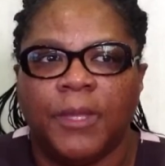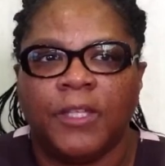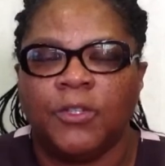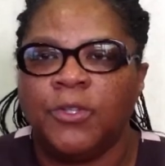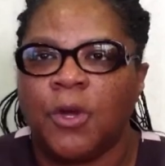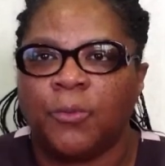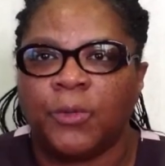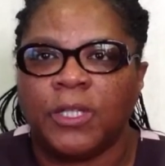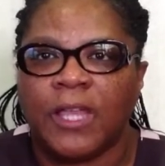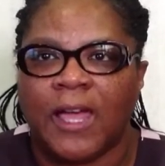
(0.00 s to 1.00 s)
and you don't
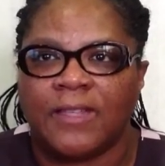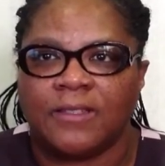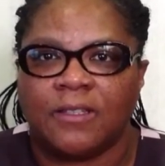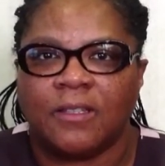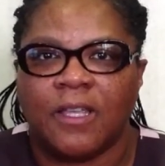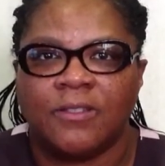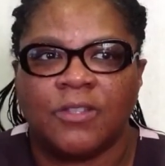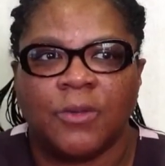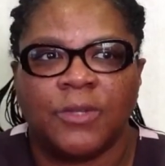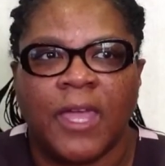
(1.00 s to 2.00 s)
realize it. And
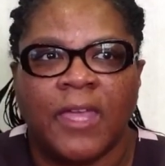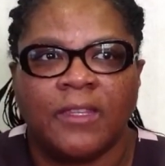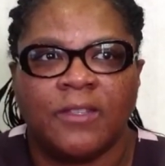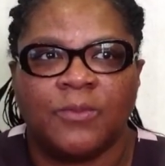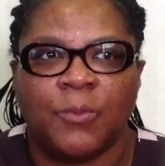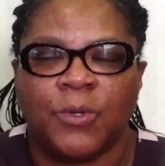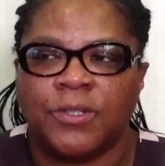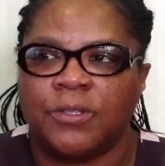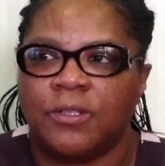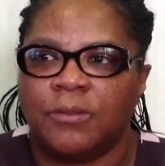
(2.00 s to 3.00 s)
so that is one
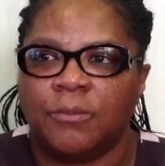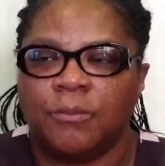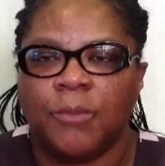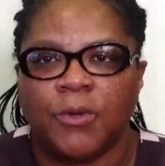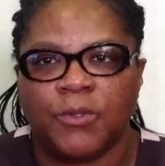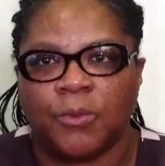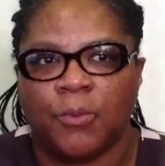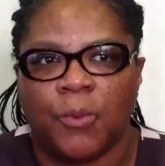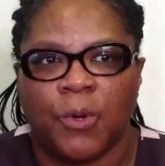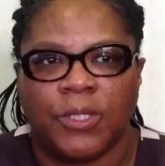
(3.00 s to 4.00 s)
of the most
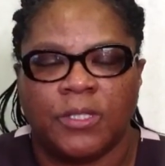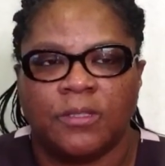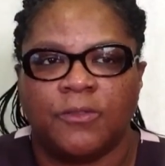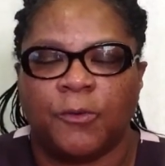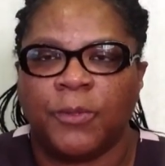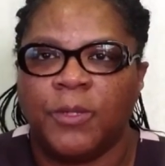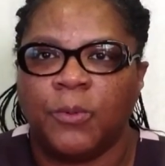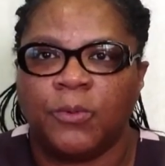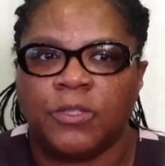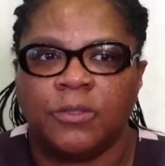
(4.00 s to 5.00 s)
rewarding, for
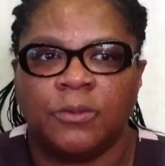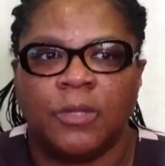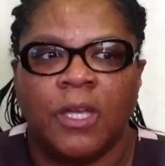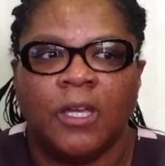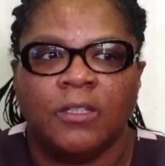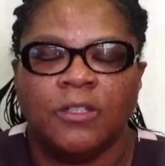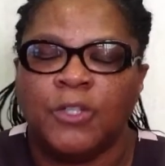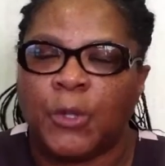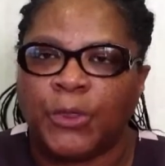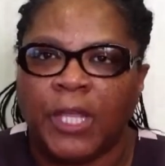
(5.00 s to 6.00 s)
people to,
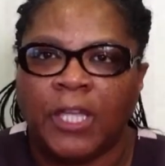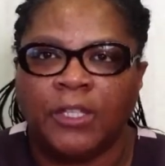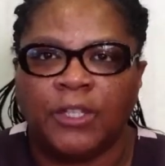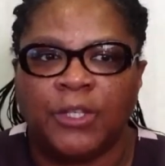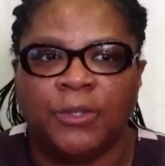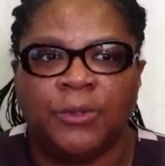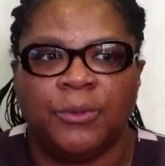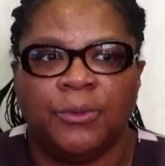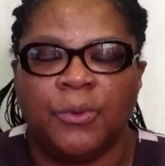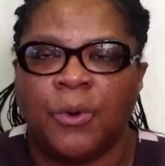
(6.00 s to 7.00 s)
thank
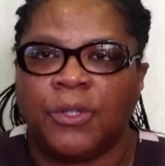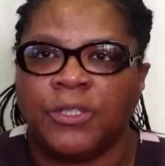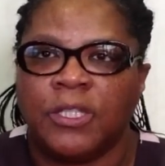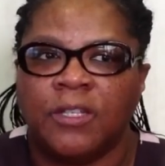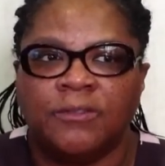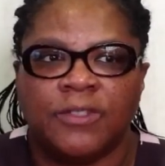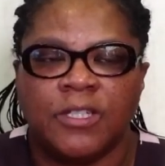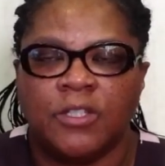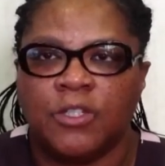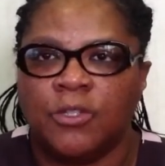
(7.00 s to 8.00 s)
you, or
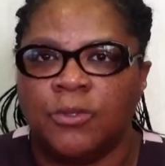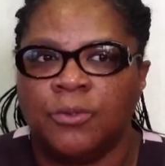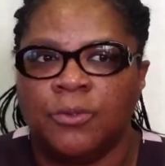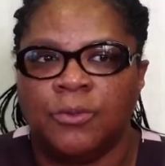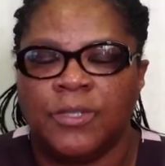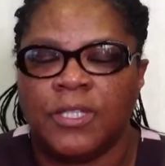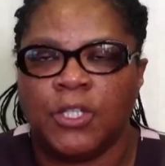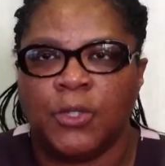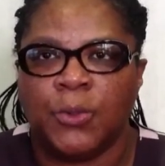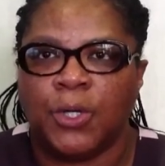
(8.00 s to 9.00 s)
send
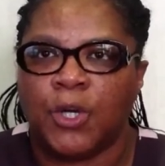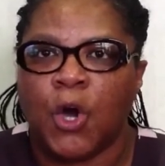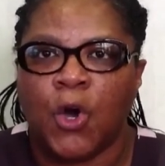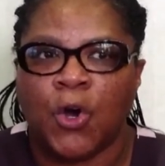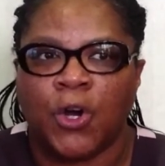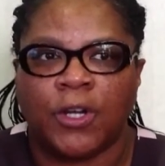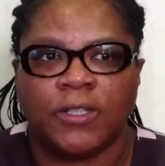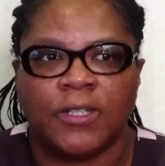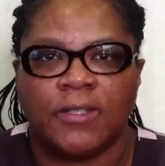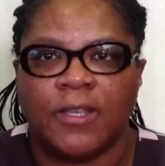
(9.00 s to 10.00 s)
you a card
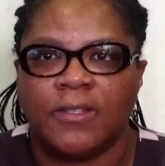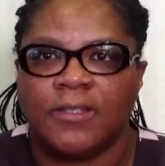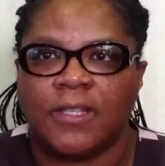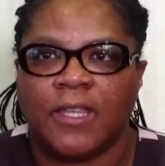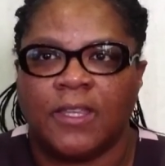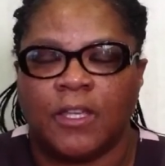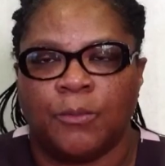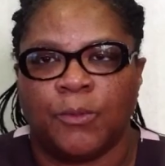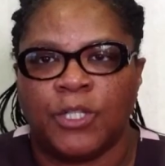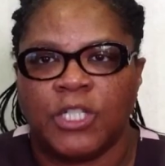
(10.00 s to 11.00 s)
and say they
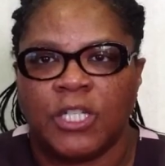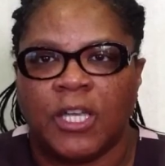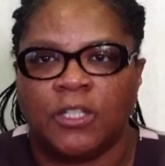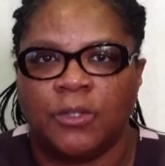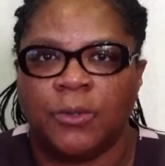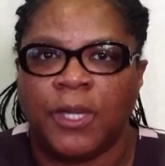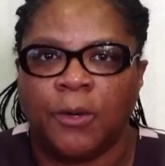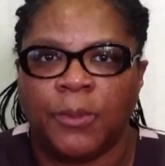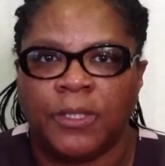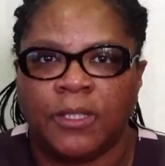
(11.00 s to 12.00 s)
appreciate you
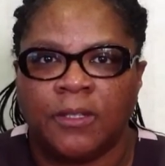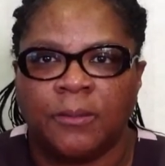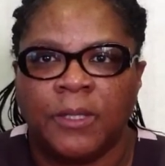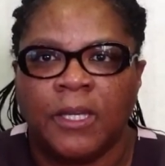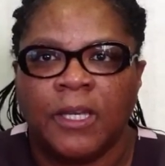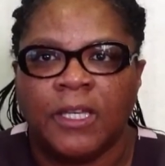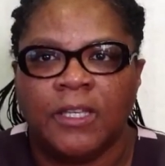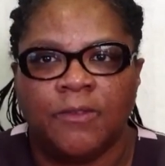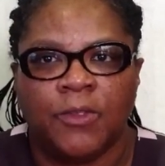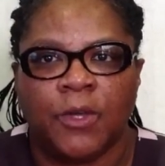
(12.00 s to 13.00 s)
helping them,
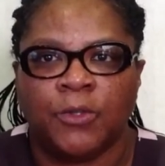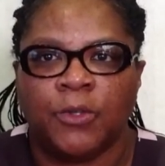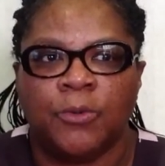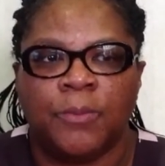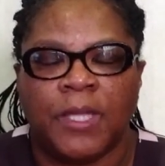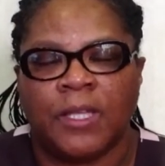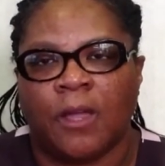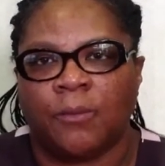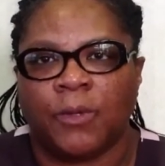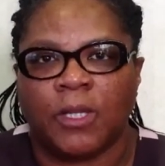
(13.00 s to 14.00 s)
even though you may
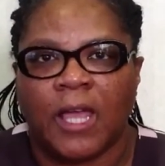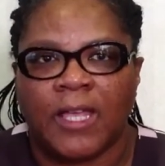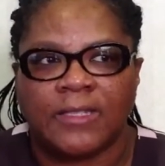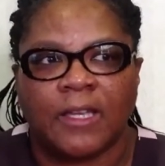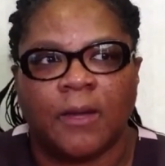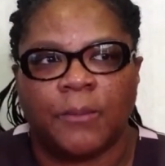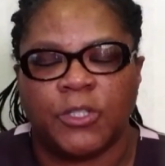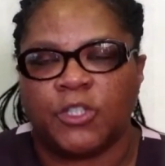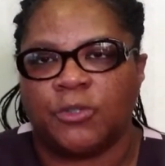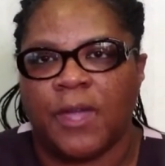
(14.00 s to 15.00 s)
not realize how
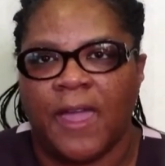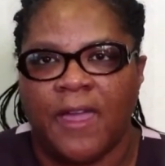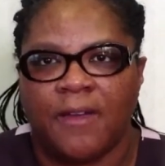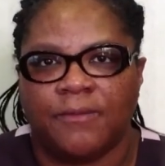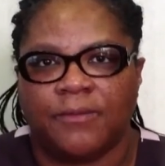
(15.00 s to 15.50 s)
much you have.